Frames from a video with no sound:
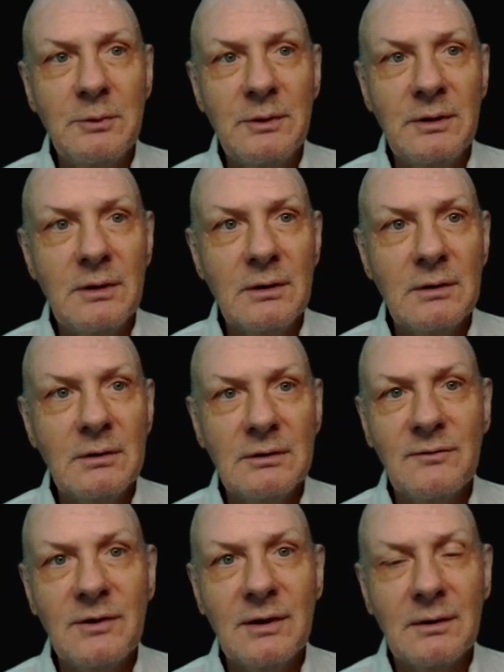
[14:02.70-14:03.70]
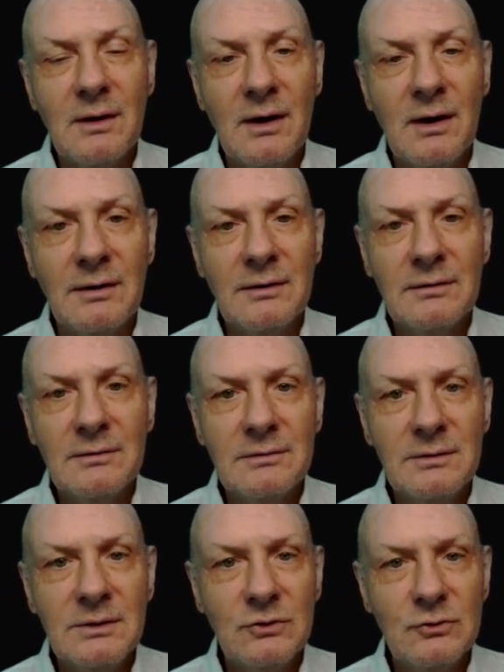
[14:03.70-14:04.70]
be living a lie
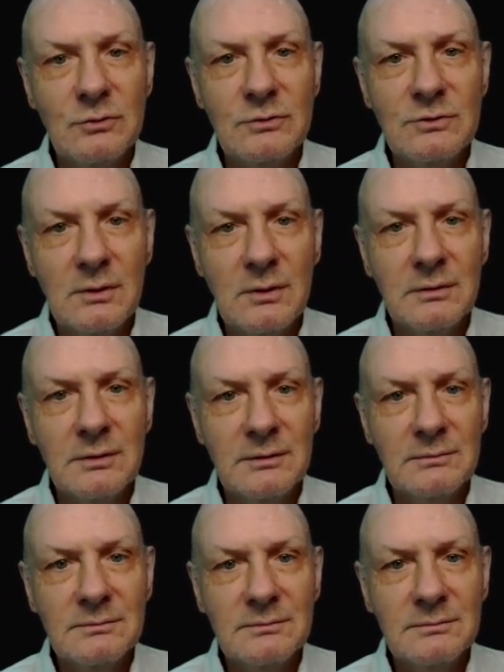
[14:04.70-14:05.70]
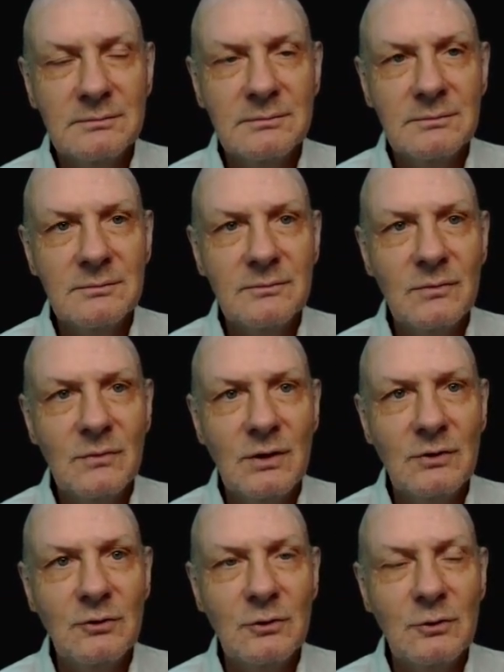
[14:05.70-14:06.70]
in Truth's clothing
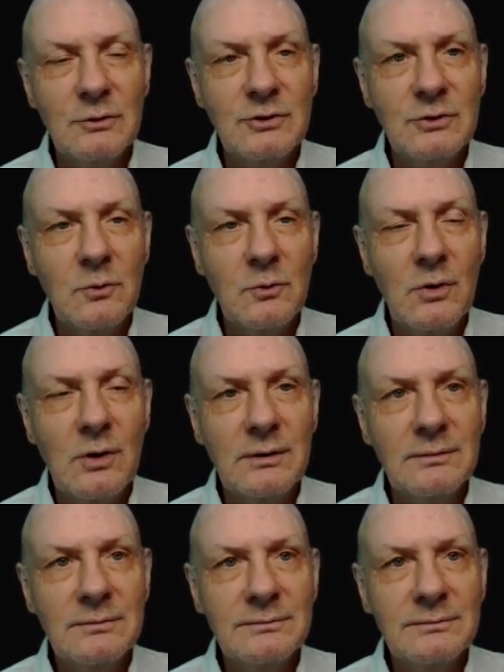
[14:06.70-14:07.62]
in your Christian walk?